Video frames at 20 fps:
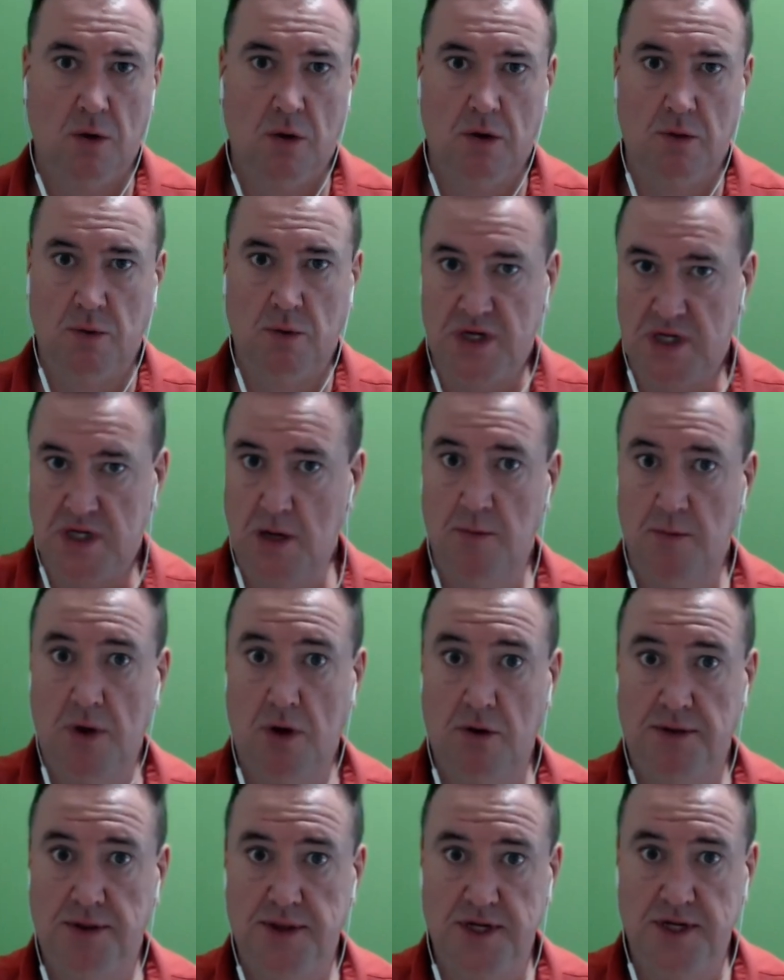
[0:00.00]
we
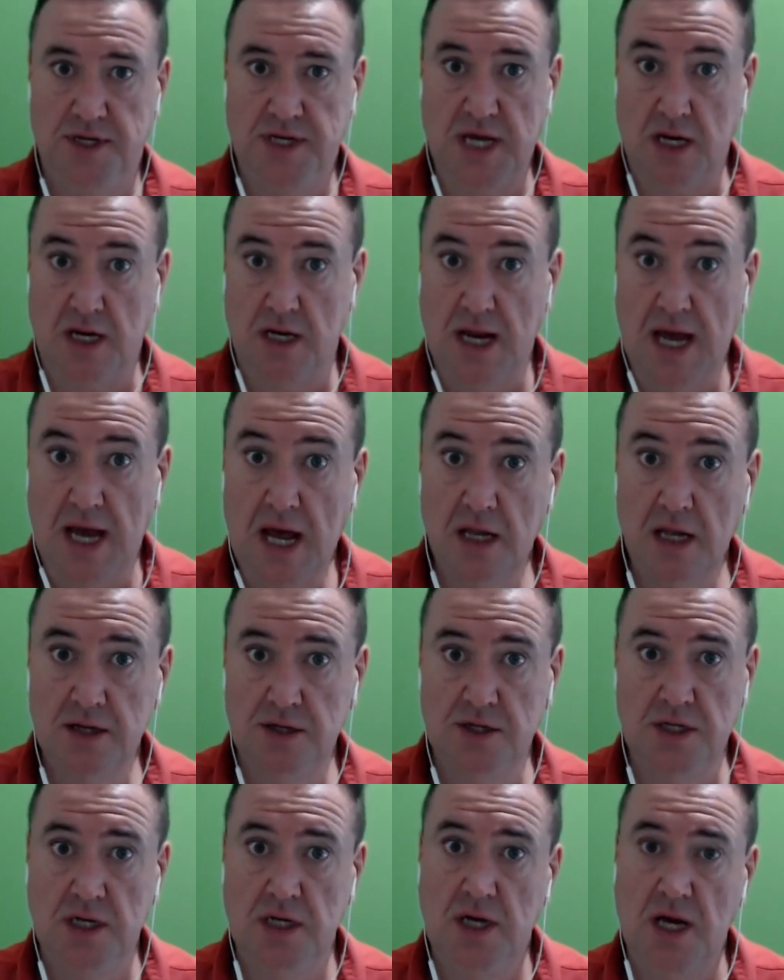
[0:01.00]
demoed the
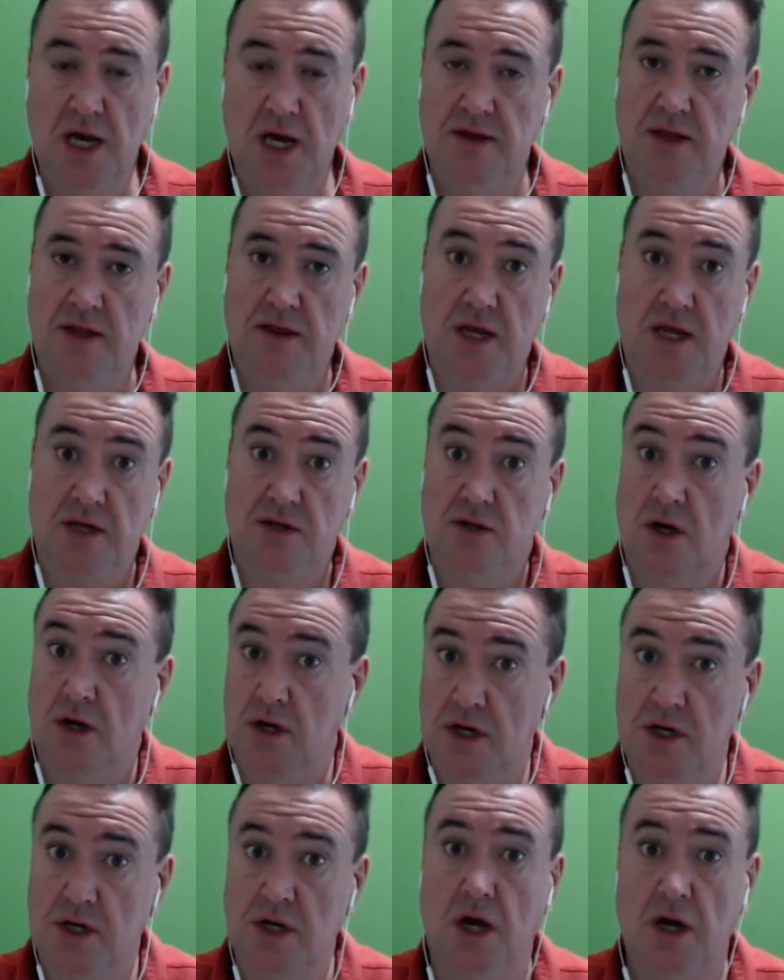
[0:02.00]
technology and then they
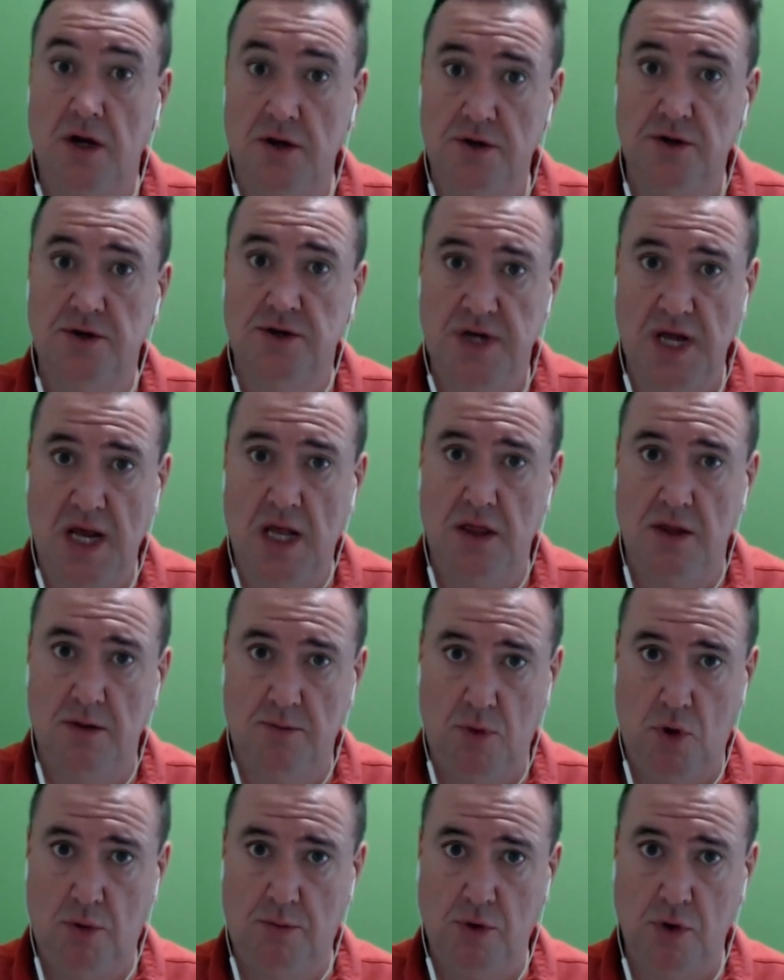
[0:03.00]
started to understand the
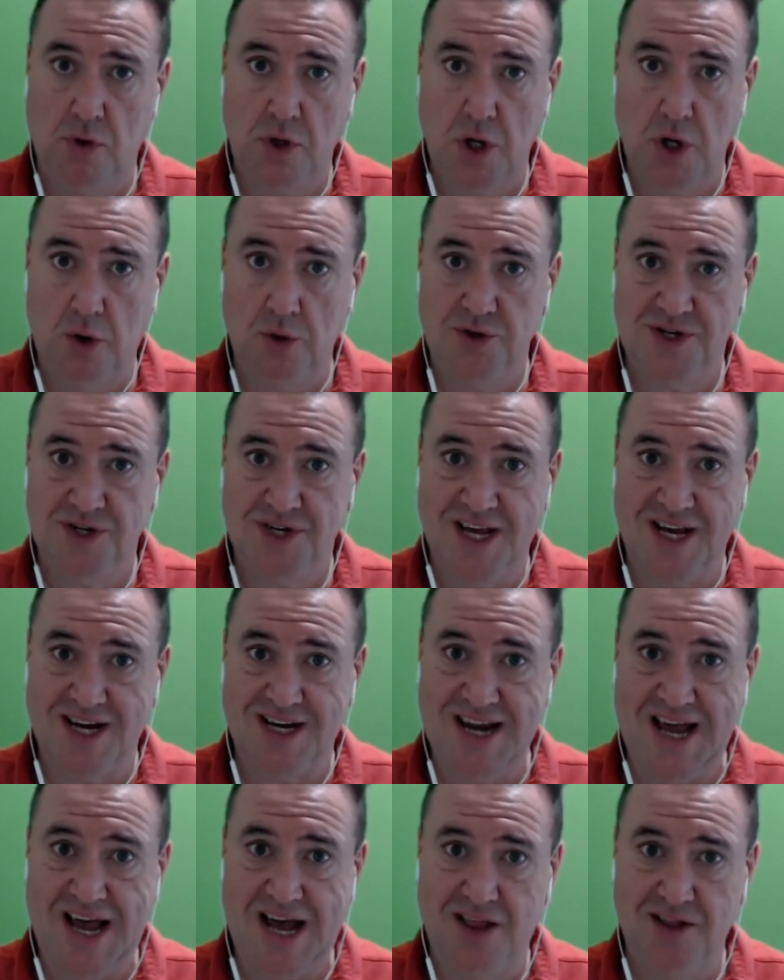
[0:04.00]
mobile coach
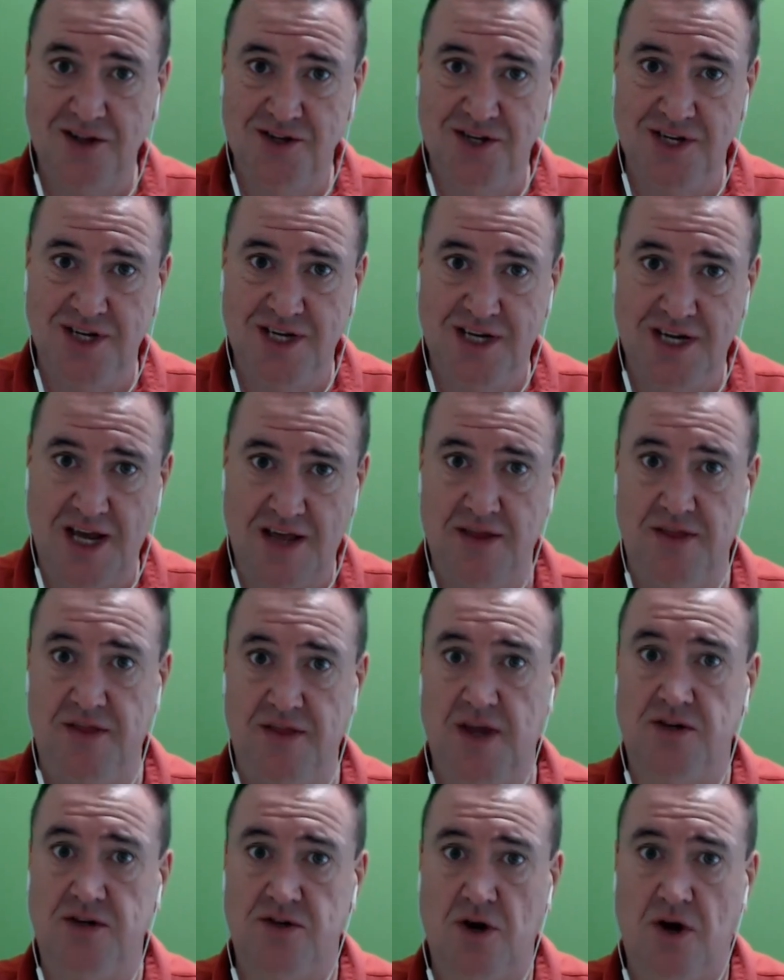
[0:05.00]
technology, and then
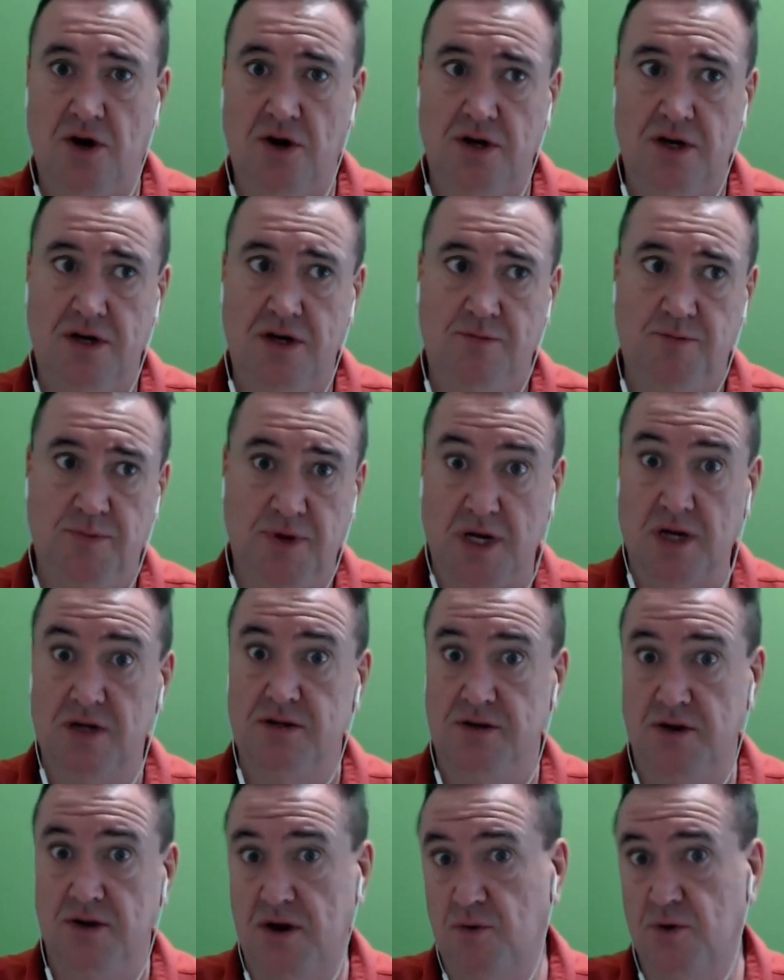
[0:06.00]
they started, because
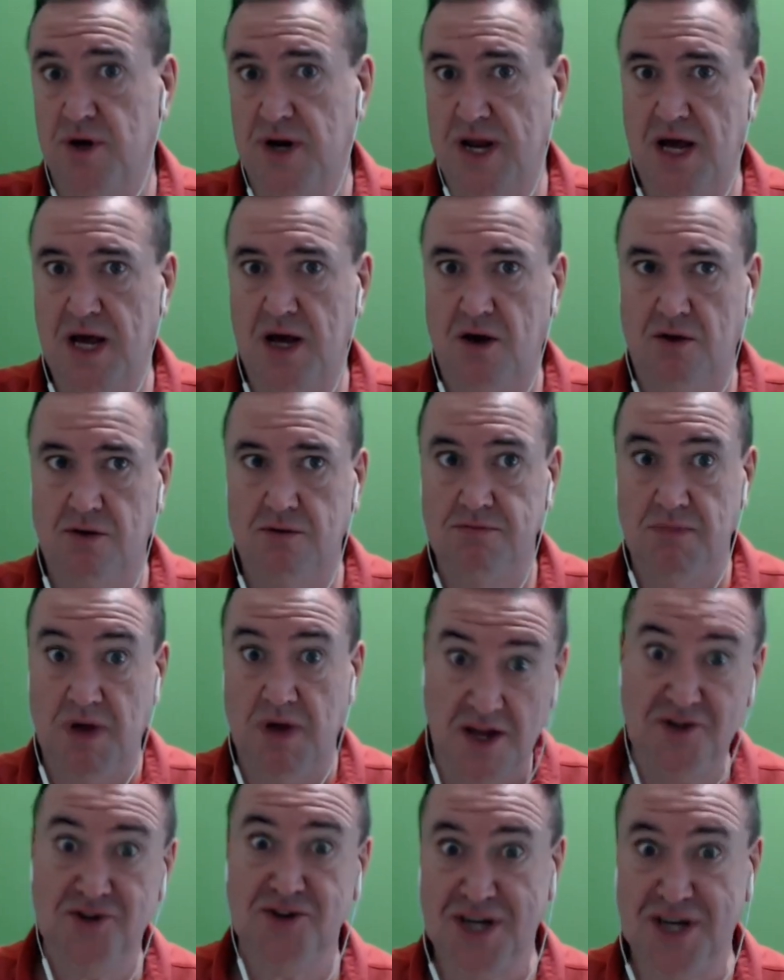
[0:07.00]
they were now
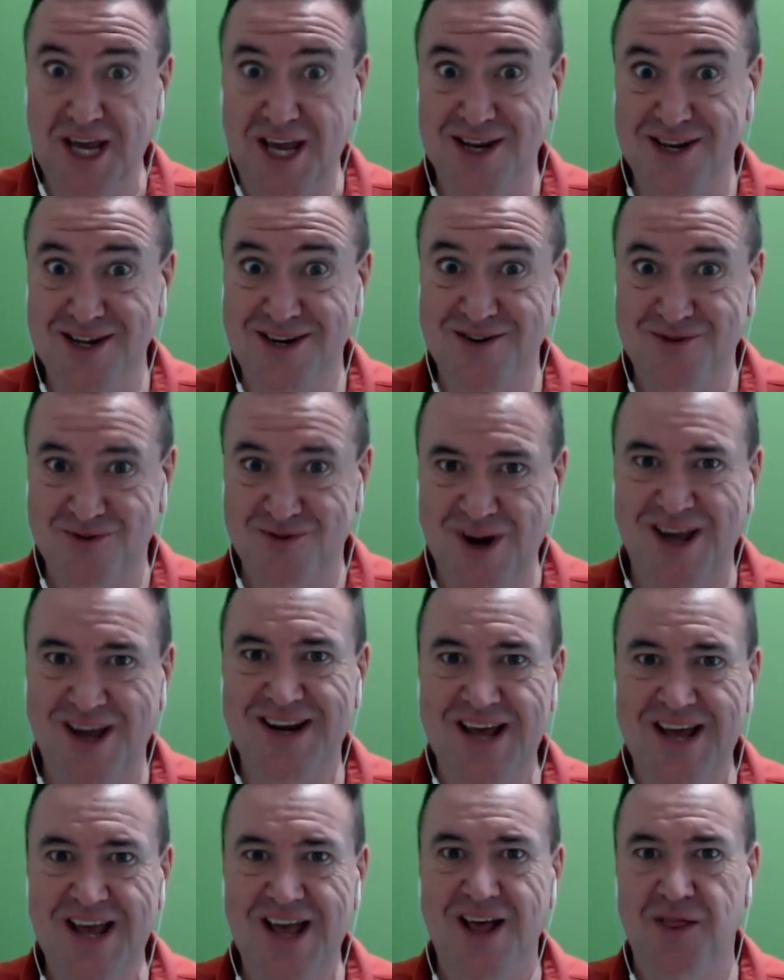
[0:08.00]
educated,
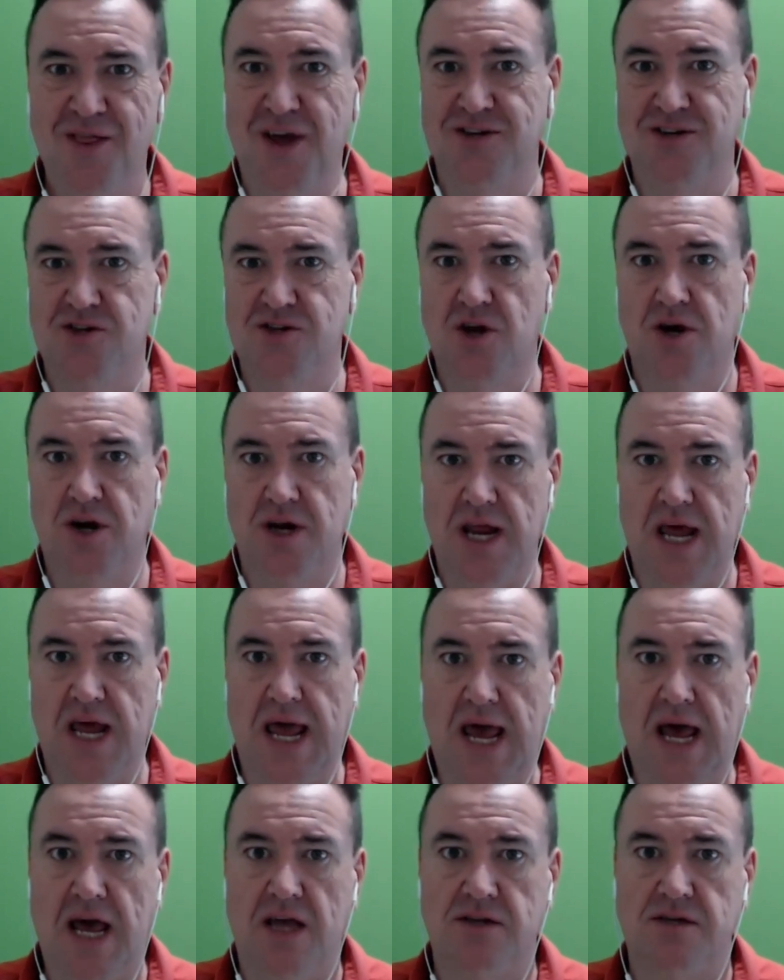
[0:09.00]
right, they started to
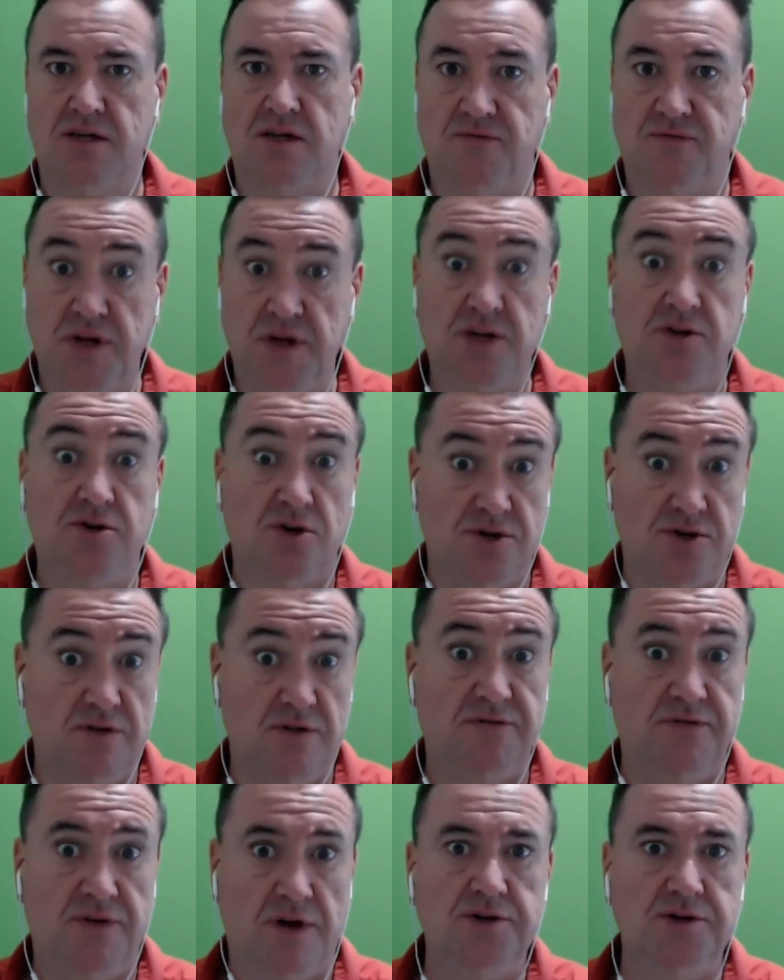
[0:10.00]
ask features
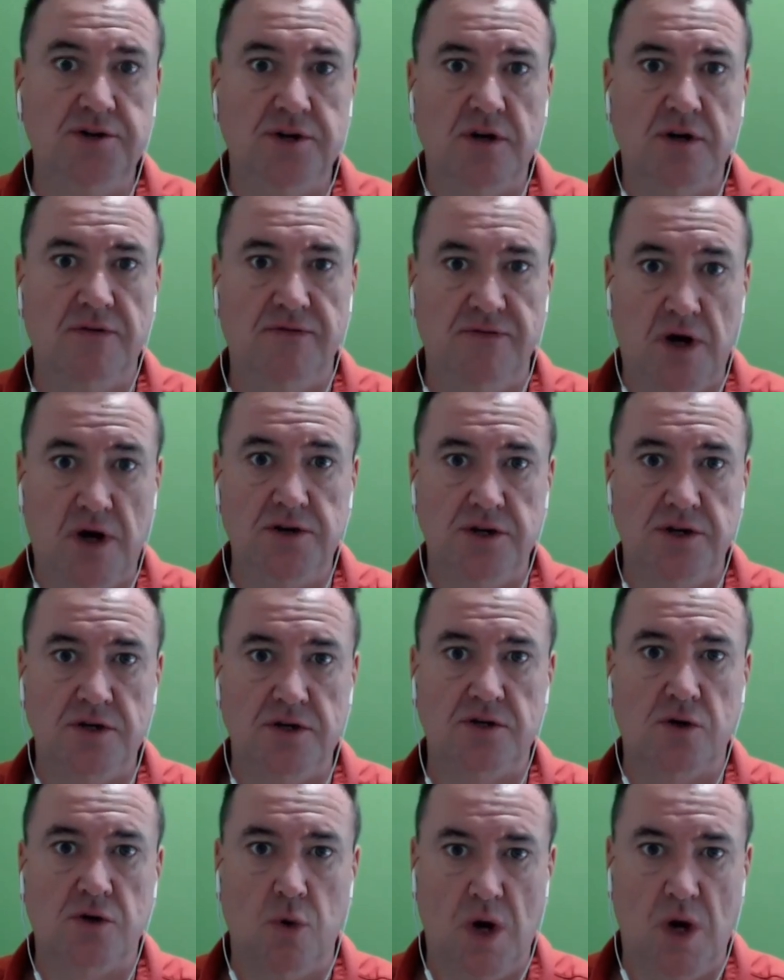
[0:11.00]
and
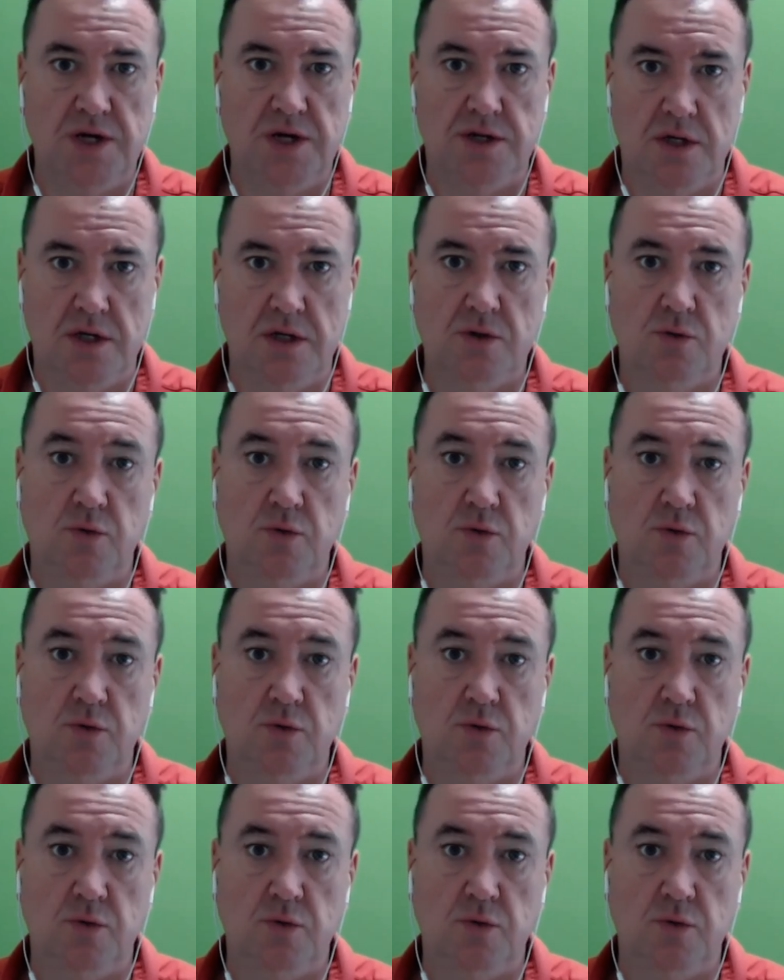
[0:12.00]
functions questions.